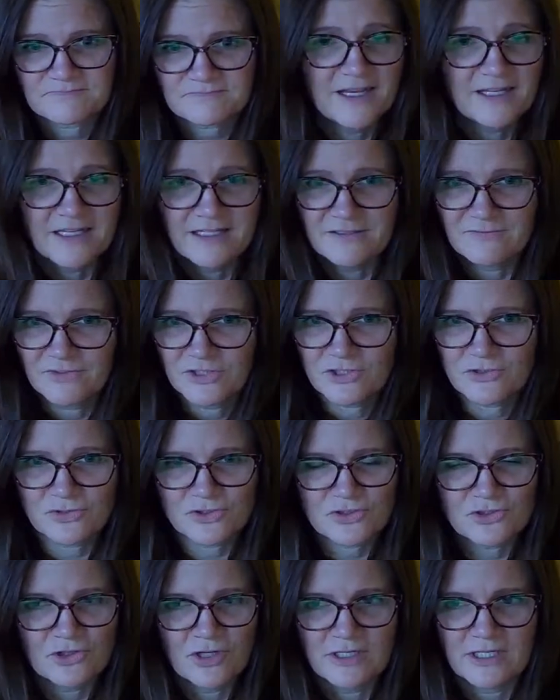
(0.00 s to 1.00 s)
An
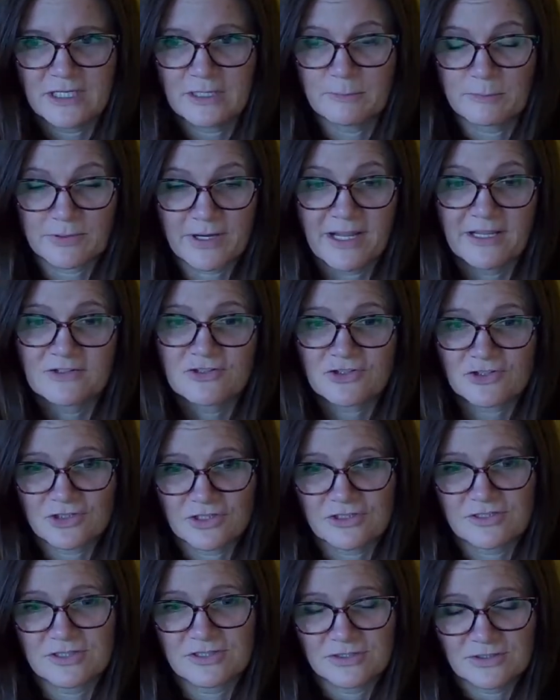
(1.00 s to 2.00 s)
individual should and a brand
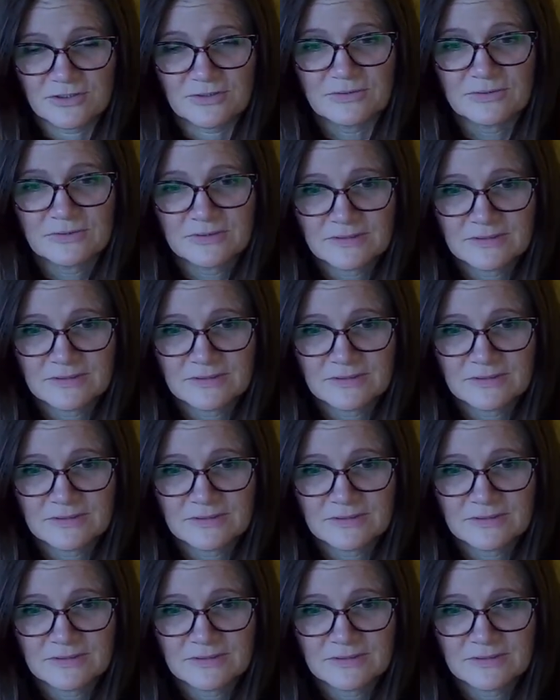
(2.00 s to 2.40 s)
should too.